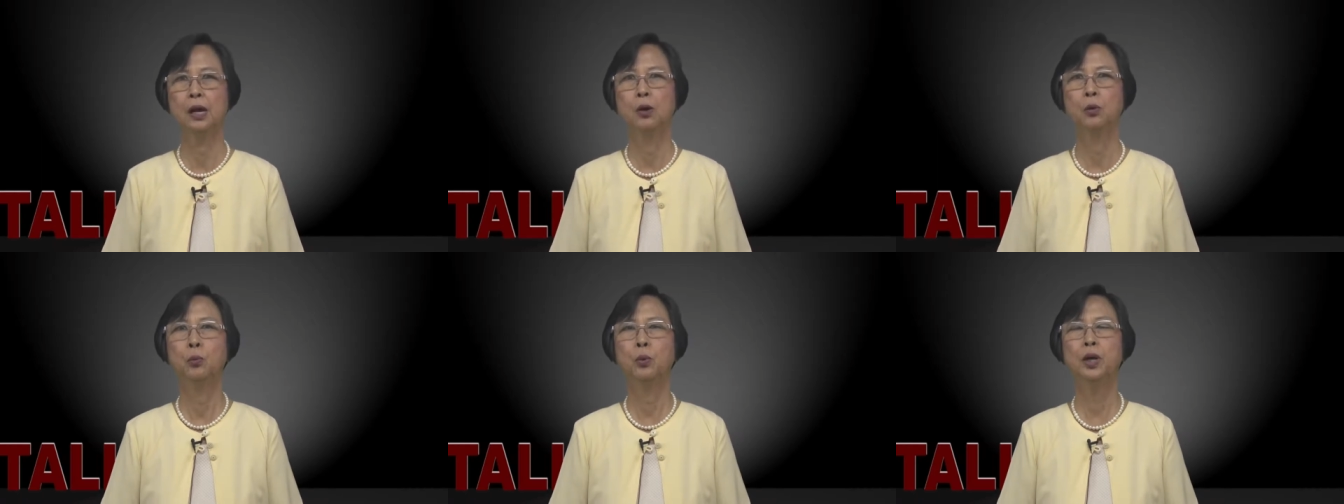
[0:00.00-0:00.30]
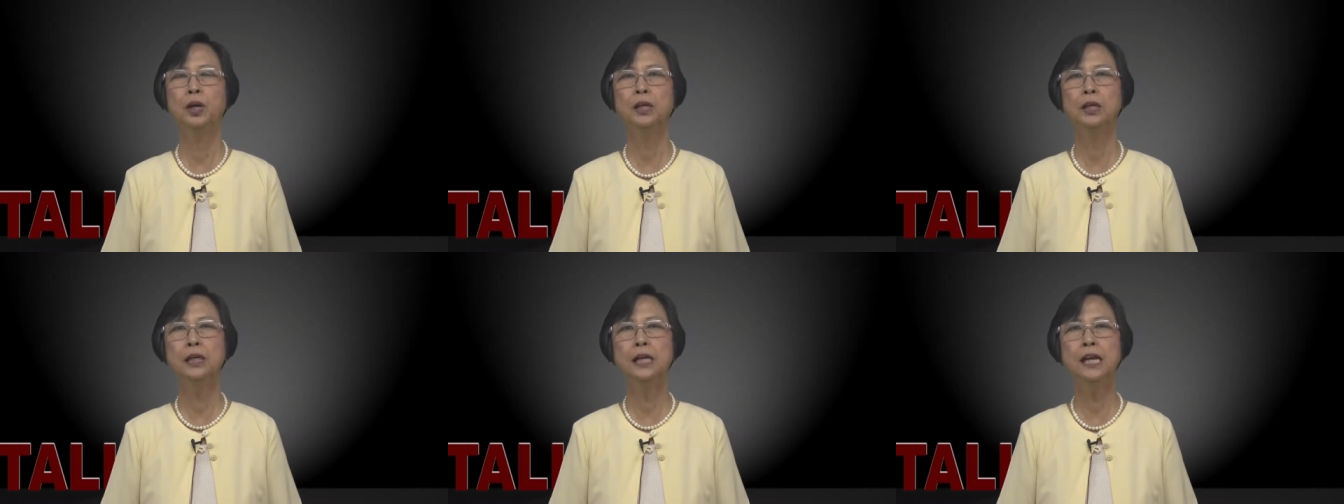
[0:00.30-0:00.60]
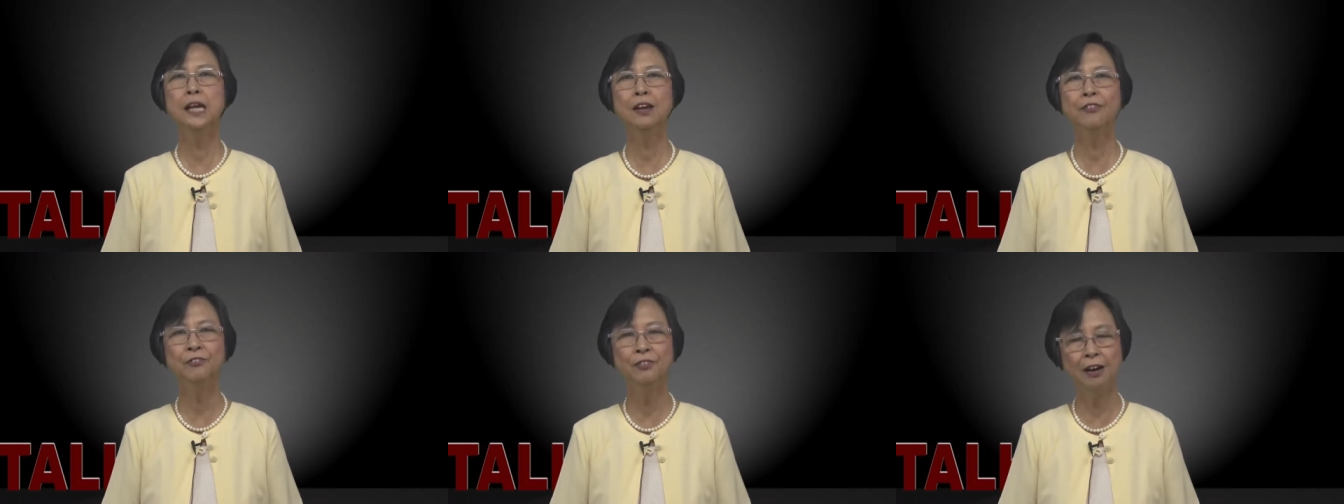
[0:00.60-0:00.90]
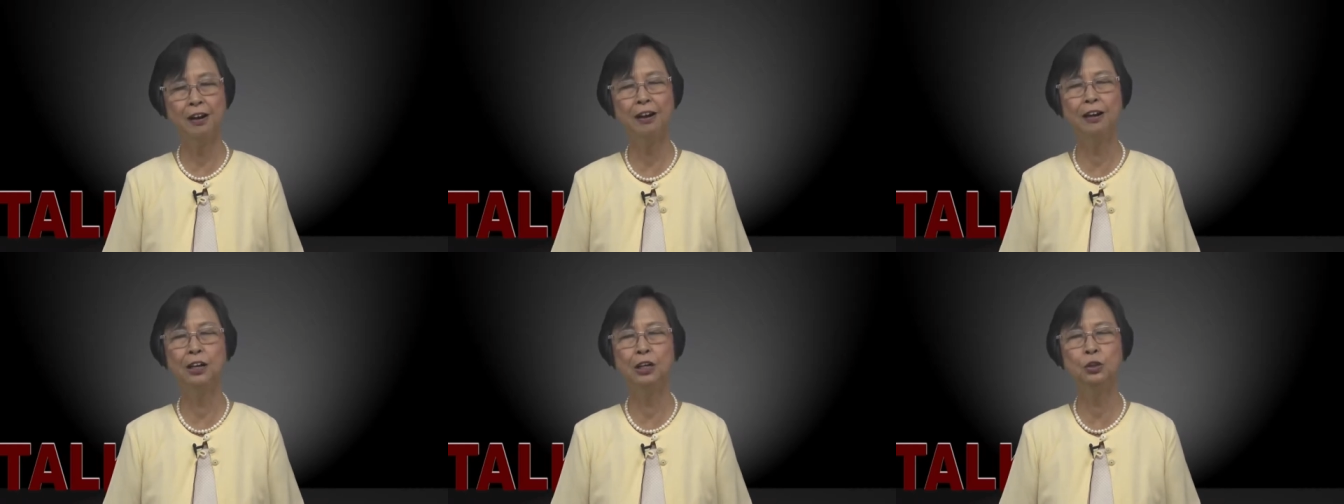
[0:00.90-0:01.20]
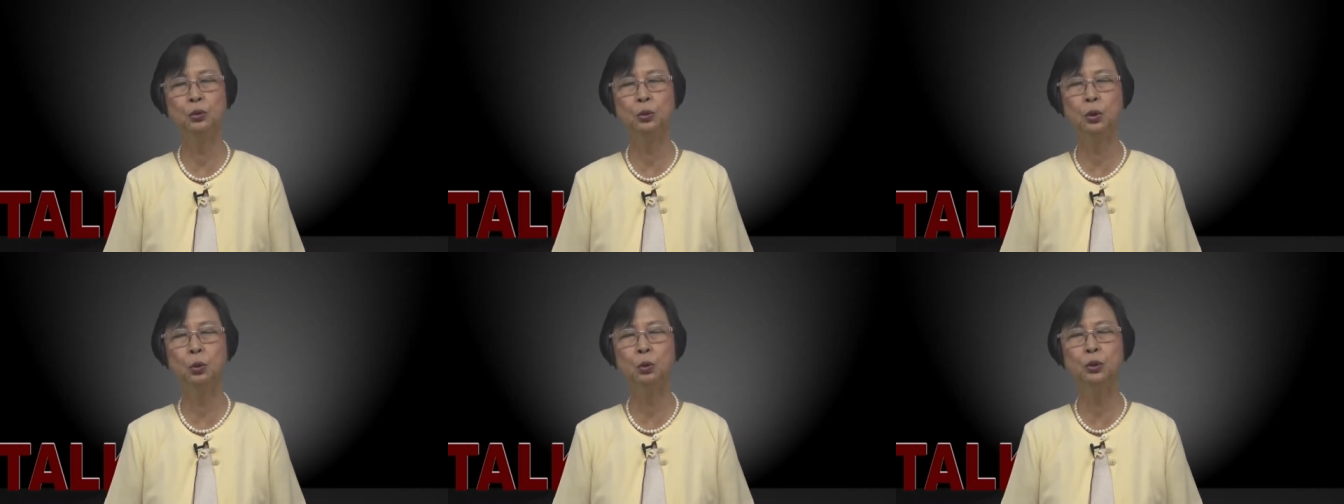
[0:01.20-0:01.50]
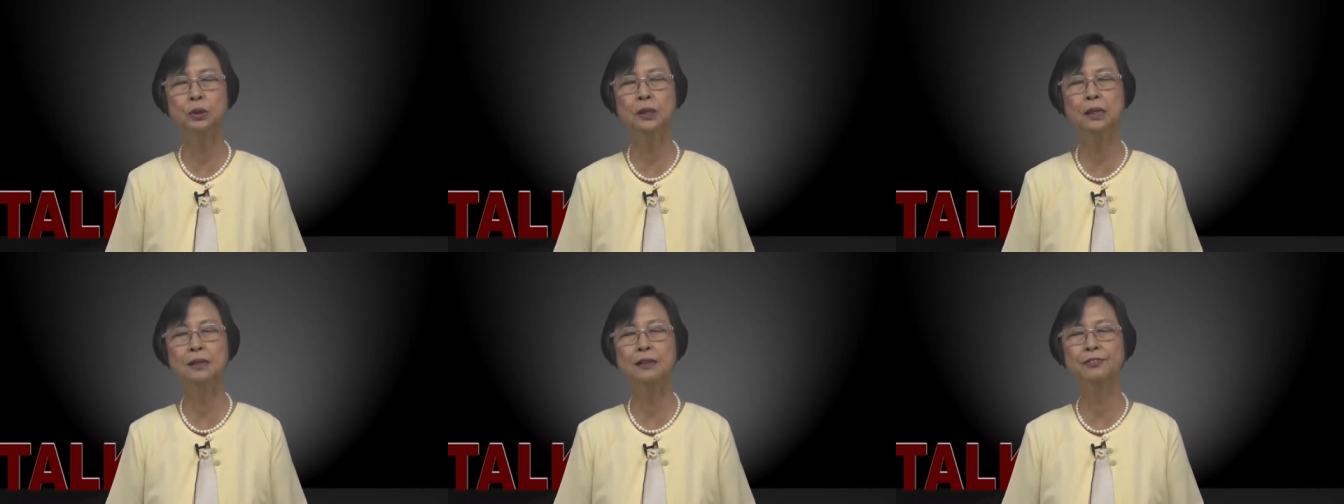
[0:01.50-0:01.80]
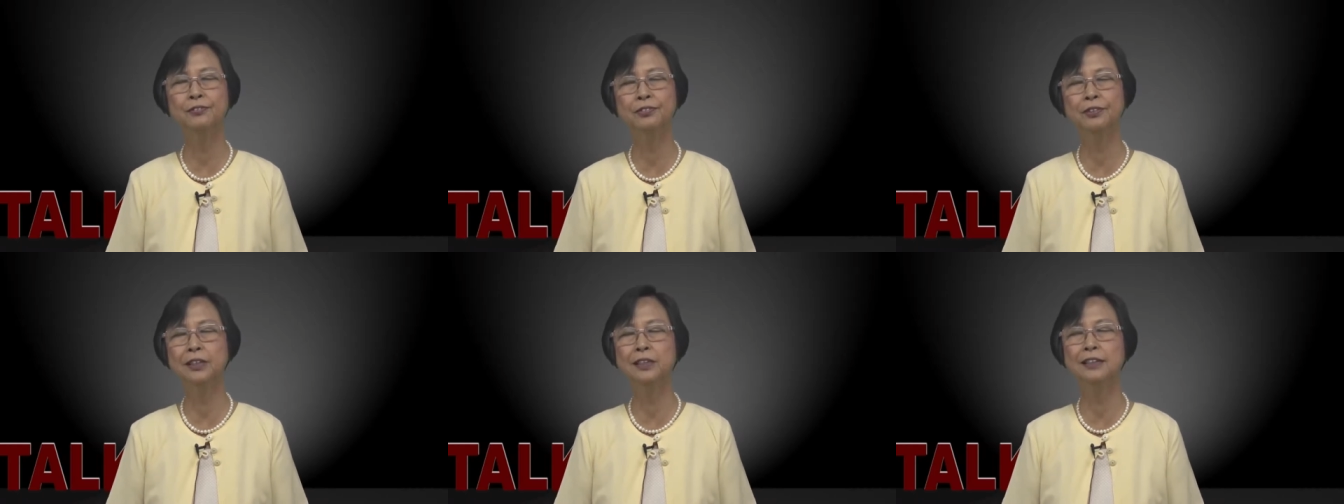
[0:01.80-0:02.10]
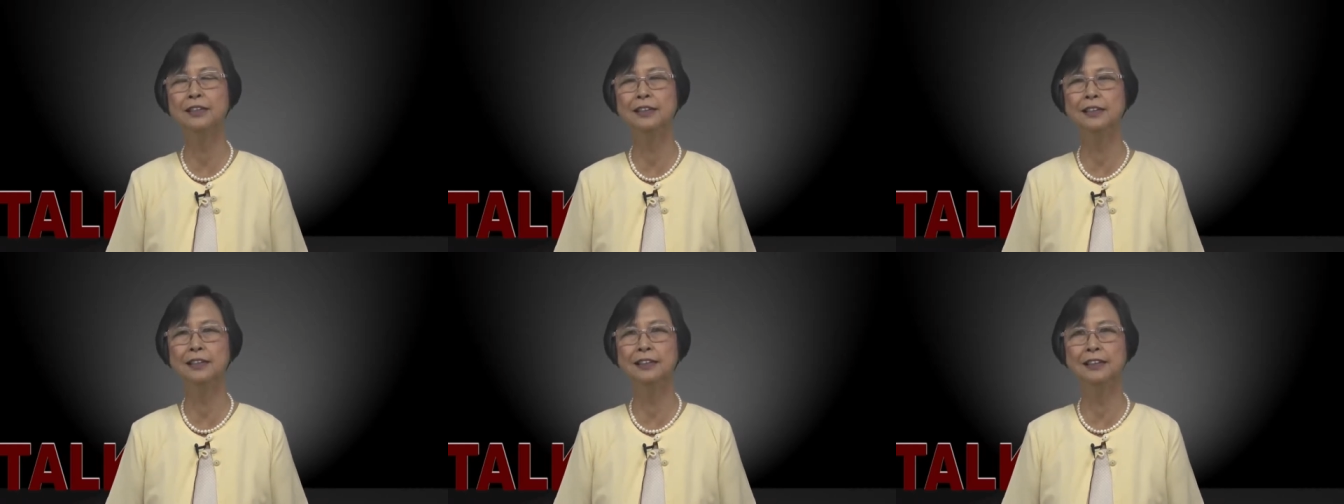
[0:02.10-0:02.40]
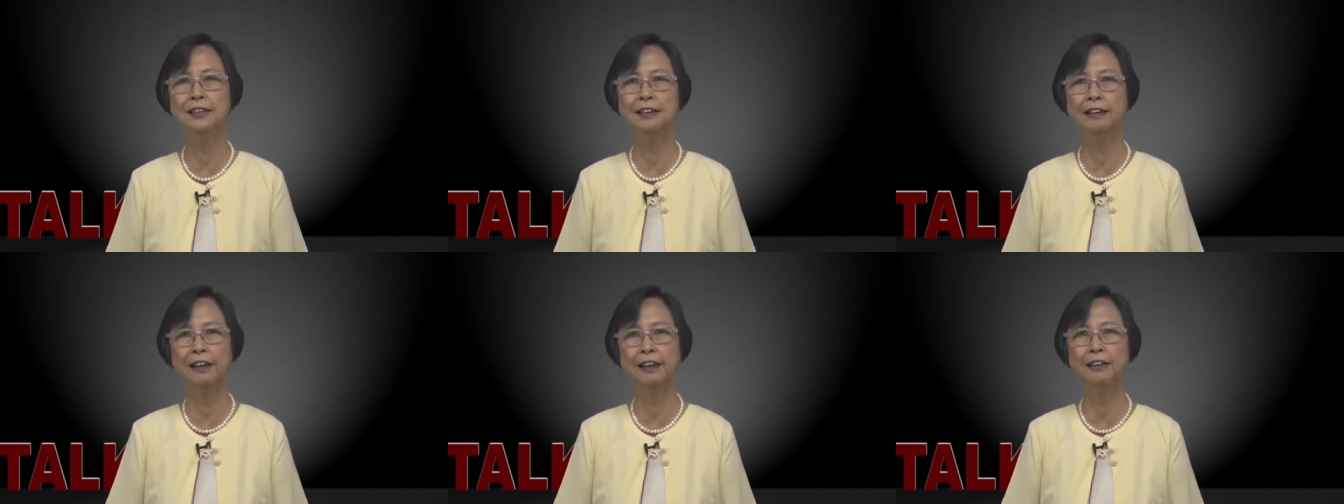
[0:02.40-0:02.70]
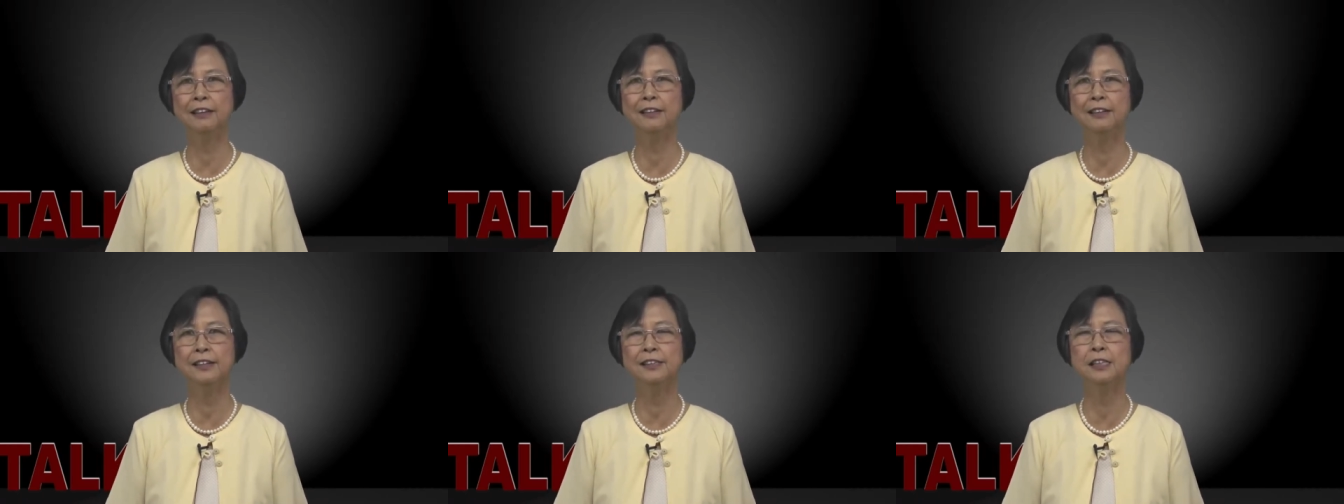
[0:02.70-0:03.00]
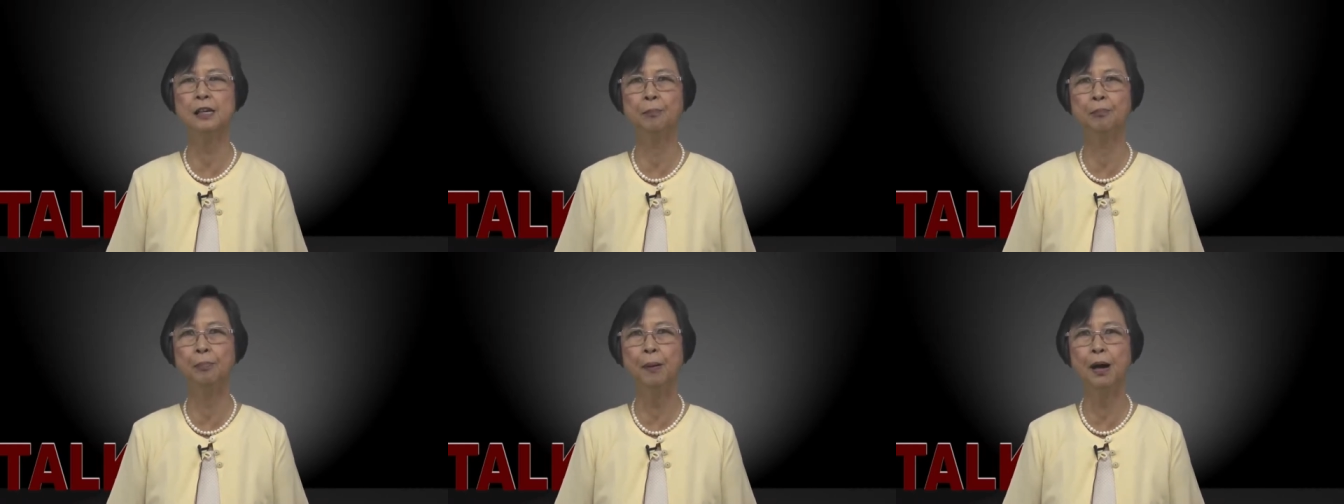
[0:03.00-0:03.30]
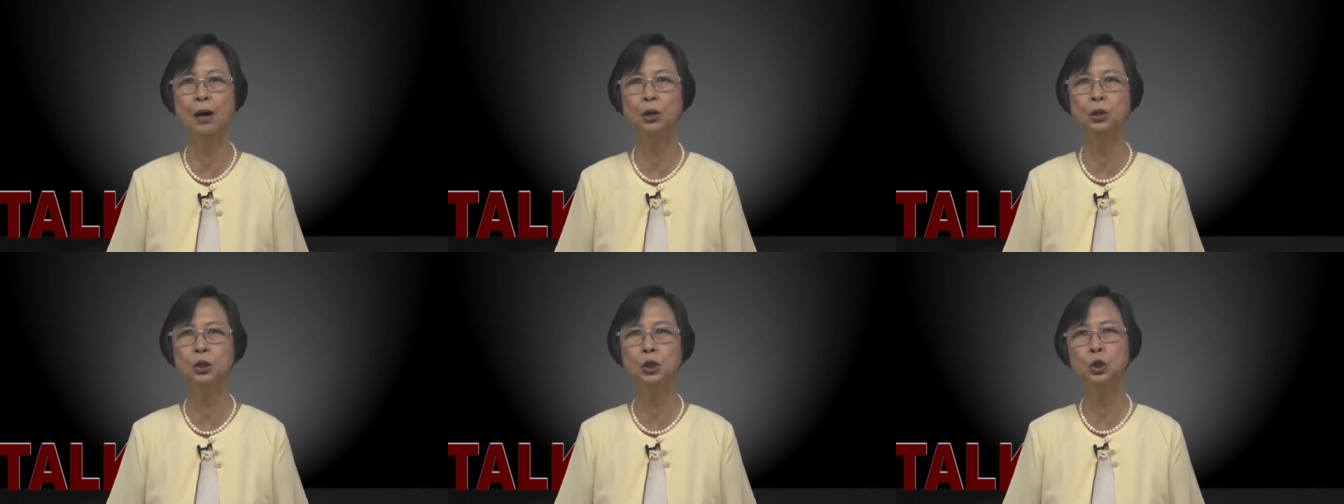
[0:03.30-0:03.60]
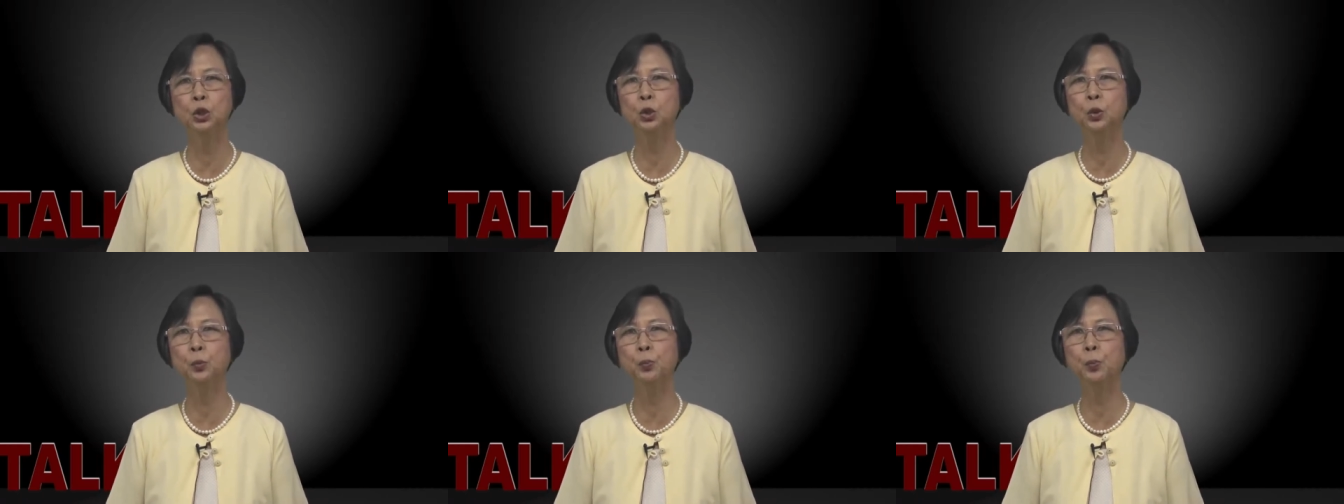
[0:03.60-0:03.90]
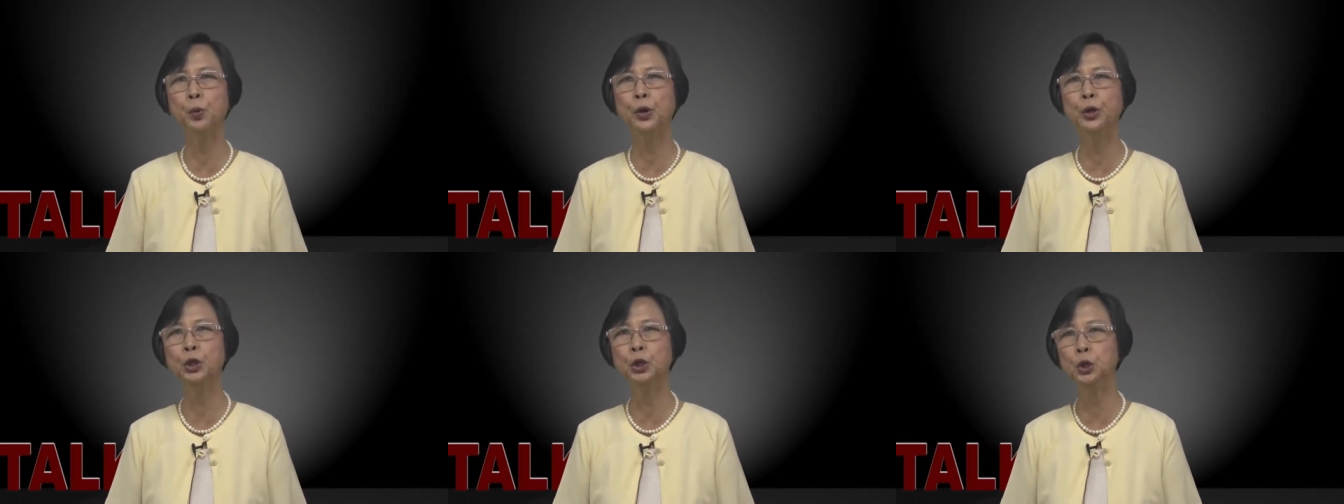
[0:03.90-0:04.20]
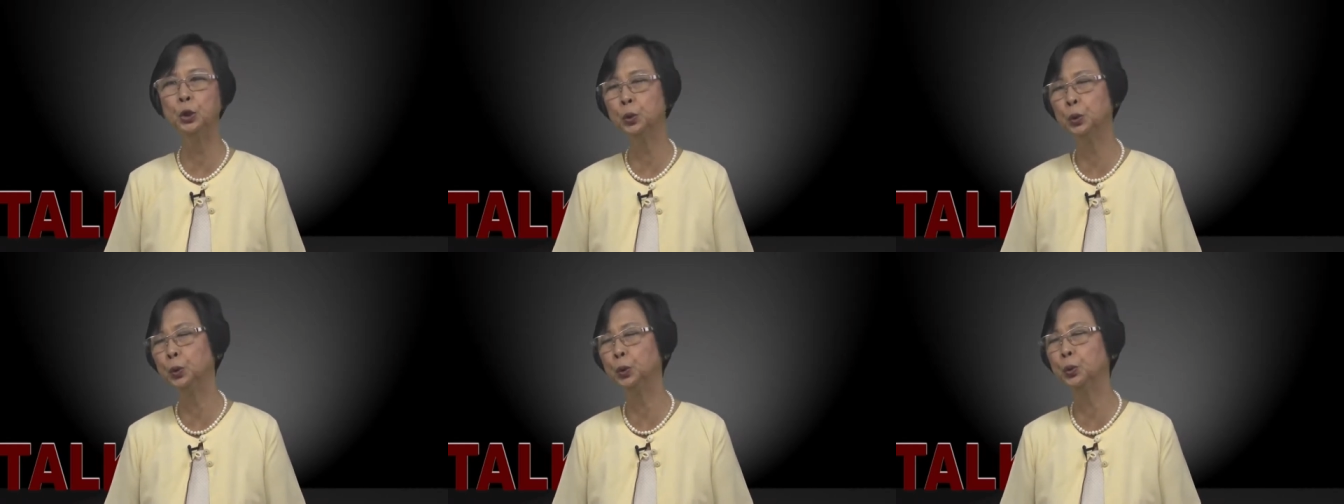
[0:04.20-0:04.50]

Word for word: where TFR, total fertility rate, is about 2.2